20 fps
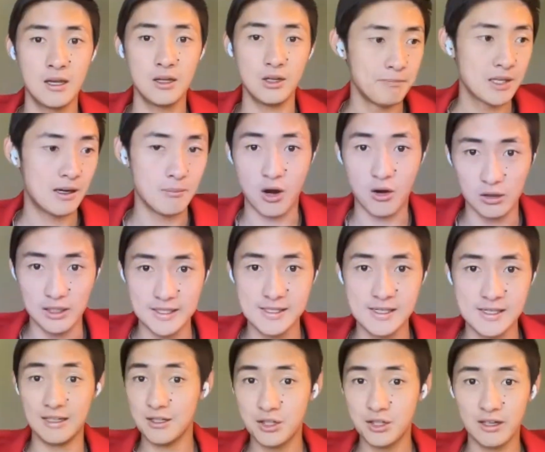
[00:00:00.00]
Additionally,
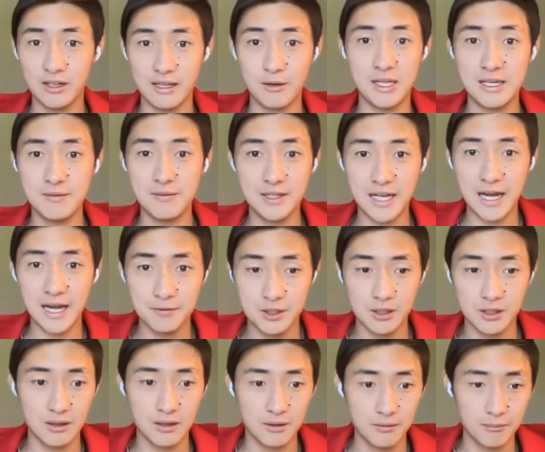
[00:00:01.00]
we even have to
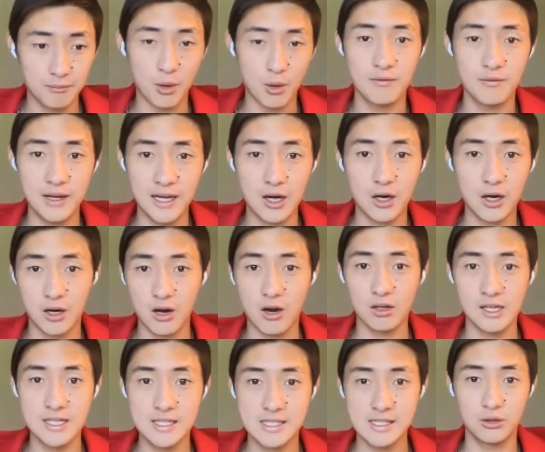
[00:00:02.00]
motivate our
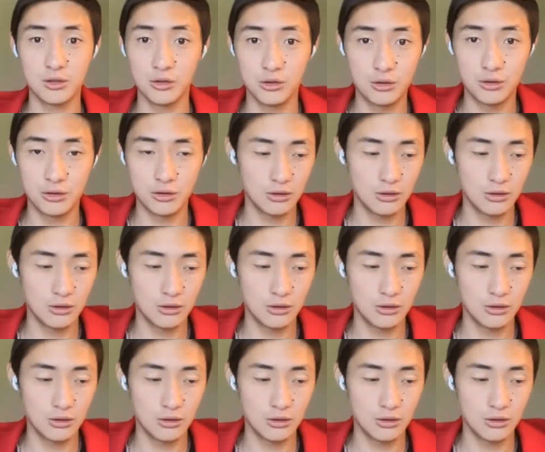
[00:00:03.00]
colleagues to